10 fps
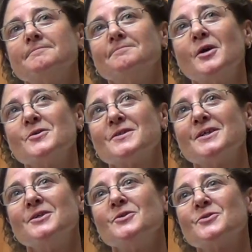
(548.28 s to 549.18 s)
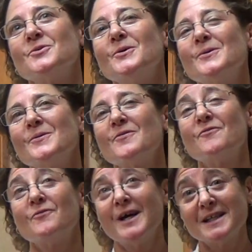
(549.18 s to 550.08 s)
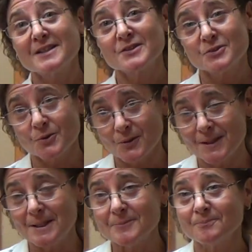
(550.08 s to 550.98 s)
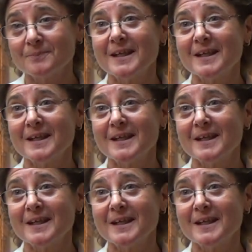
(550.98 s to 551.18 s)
Most unusual, funnest story.